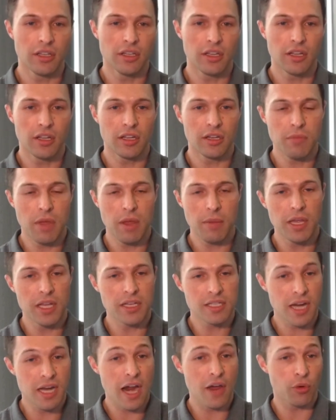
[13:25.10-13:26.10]
it
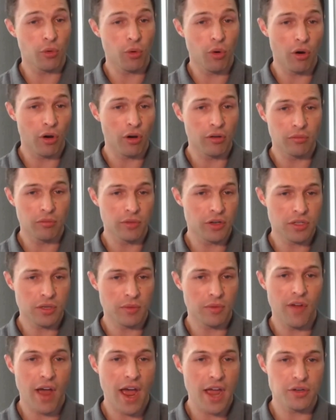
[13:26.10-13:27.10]
maybe isn't either or. There's
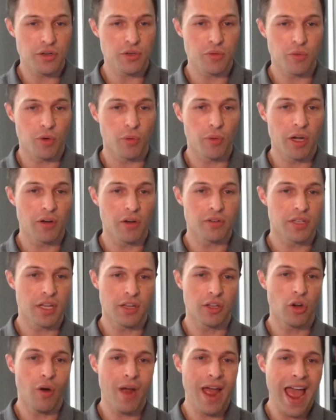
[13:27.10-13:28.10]
some advisors where we don't
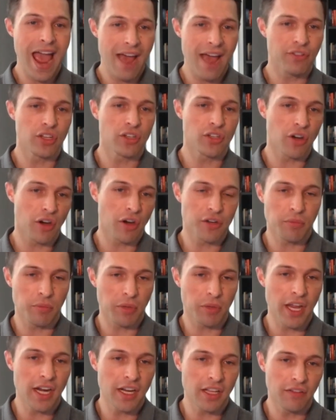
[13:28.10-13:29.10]
say you don't have to charge a
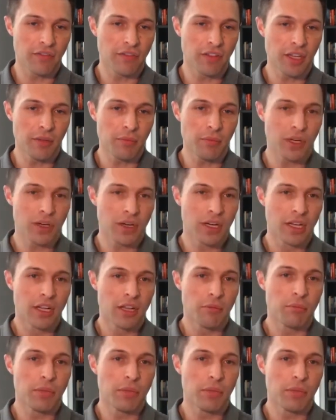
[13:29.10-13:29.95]
planning fee, but